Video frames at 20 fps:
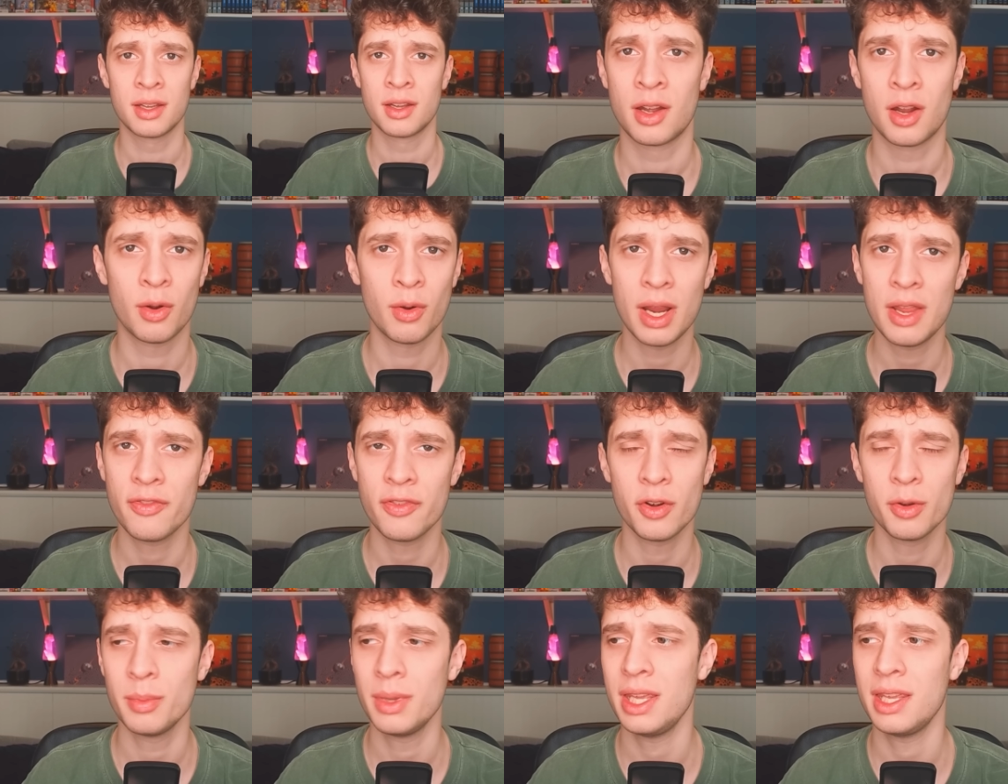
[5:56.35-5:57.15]
Hooray
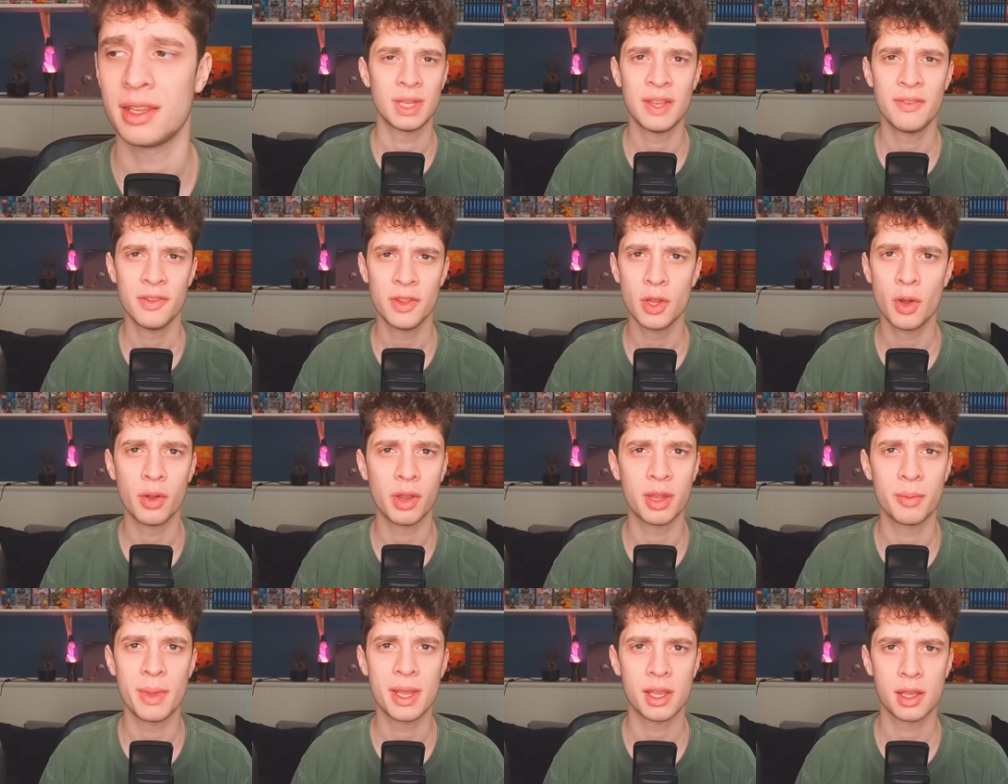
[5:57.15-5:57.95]
for me. Even though it
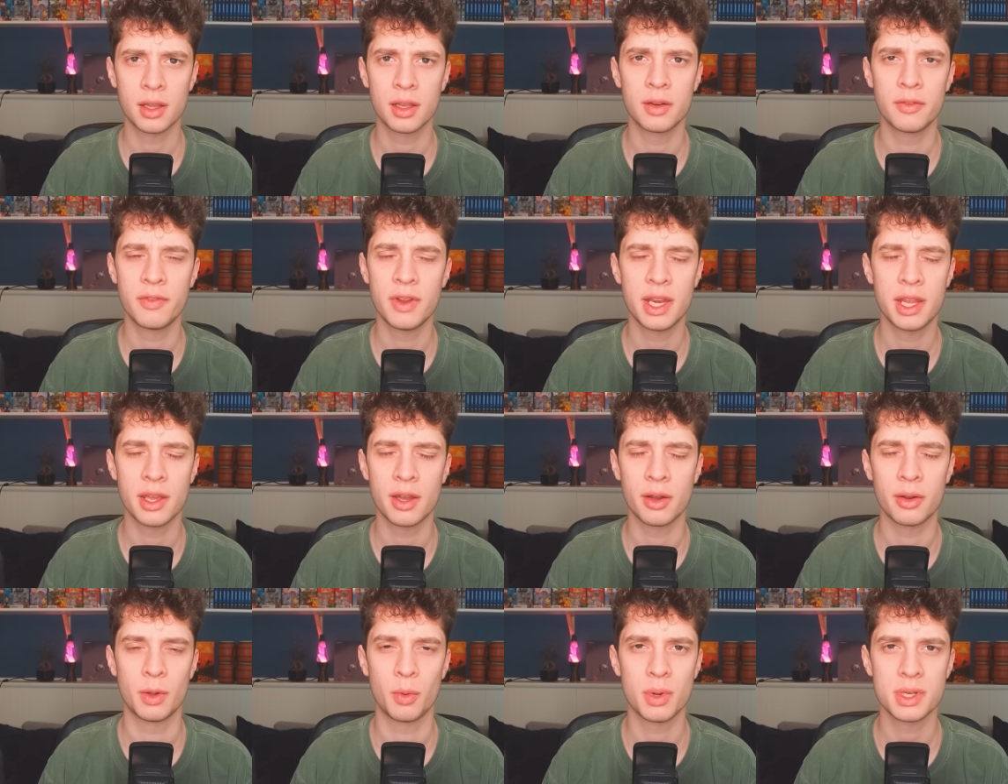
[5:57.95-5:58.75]
can make a good
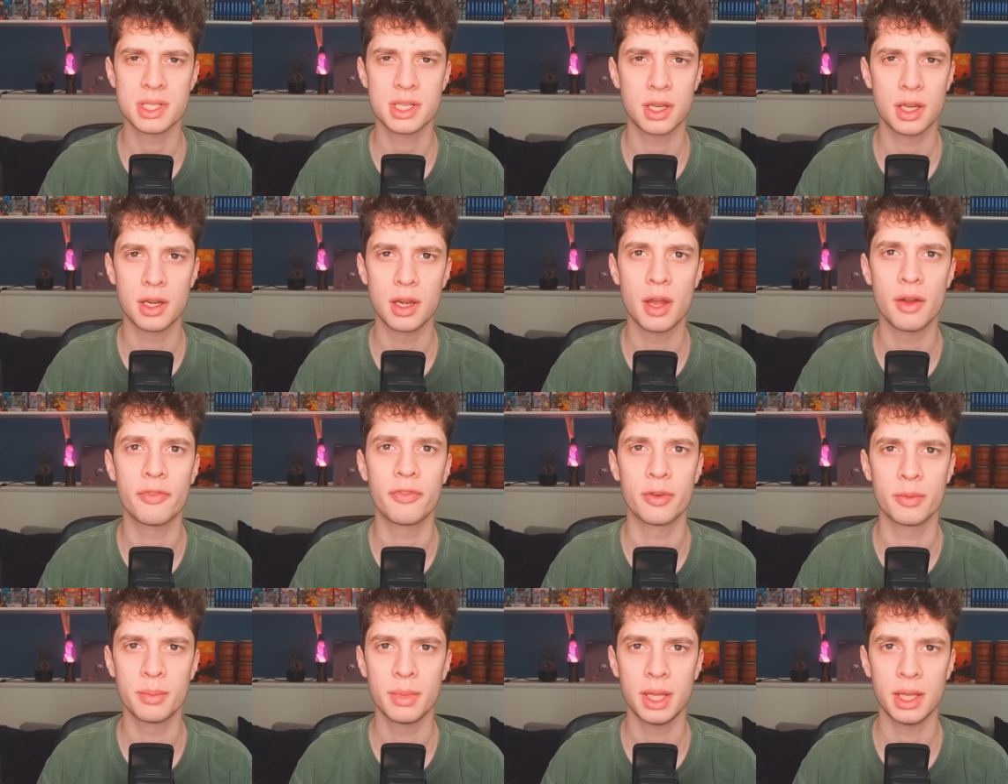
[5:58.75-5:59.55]
video, it wasn't good enough
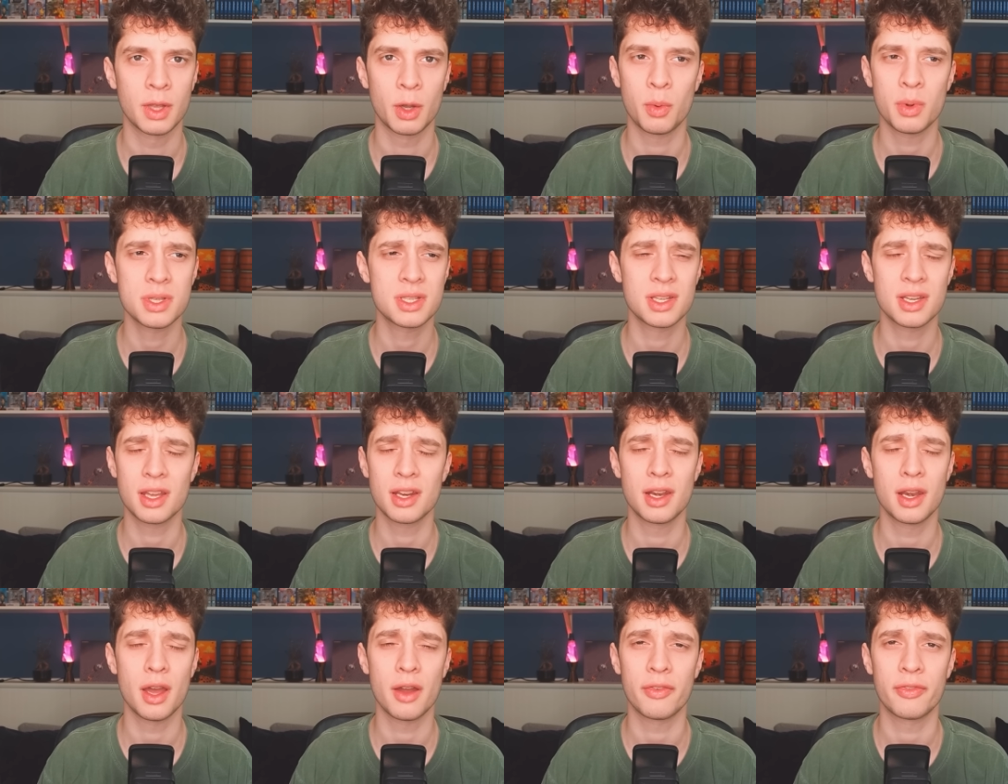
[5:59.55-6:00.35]
for me. It wasn't good
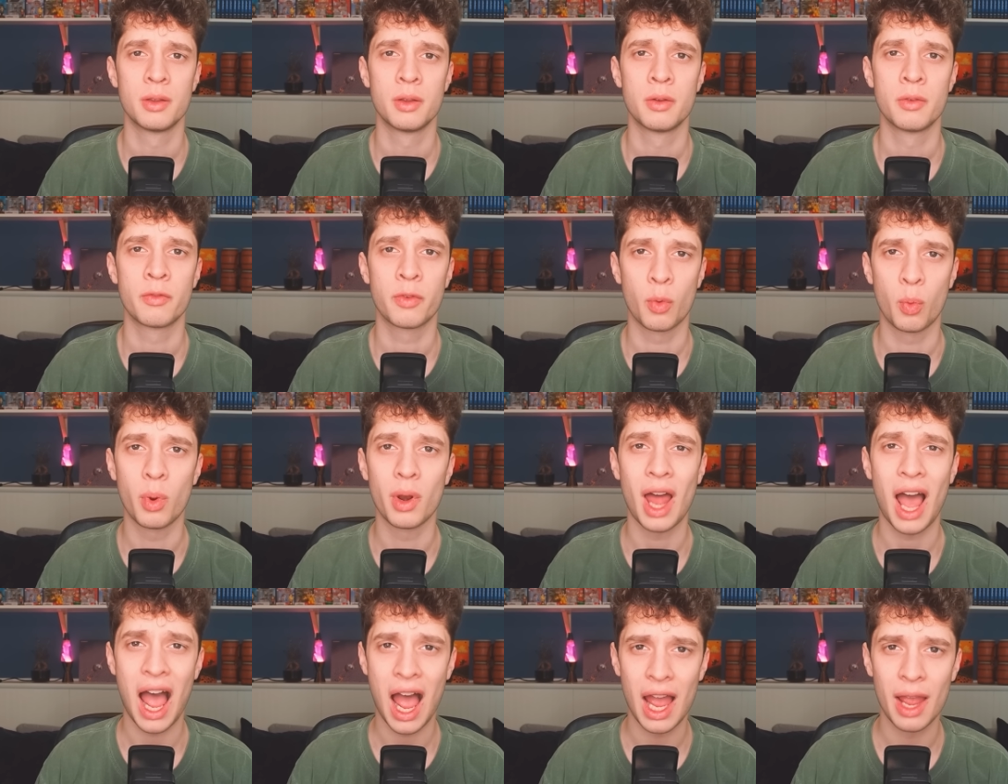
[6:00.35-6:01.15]
enough for
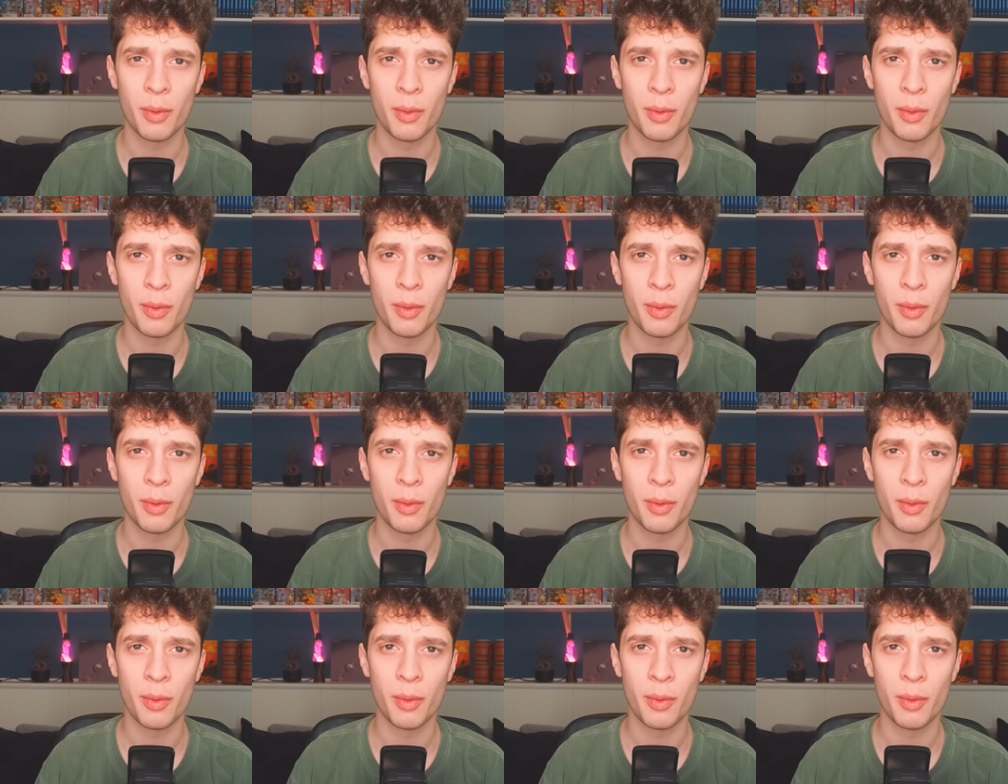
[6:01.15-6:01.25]
what I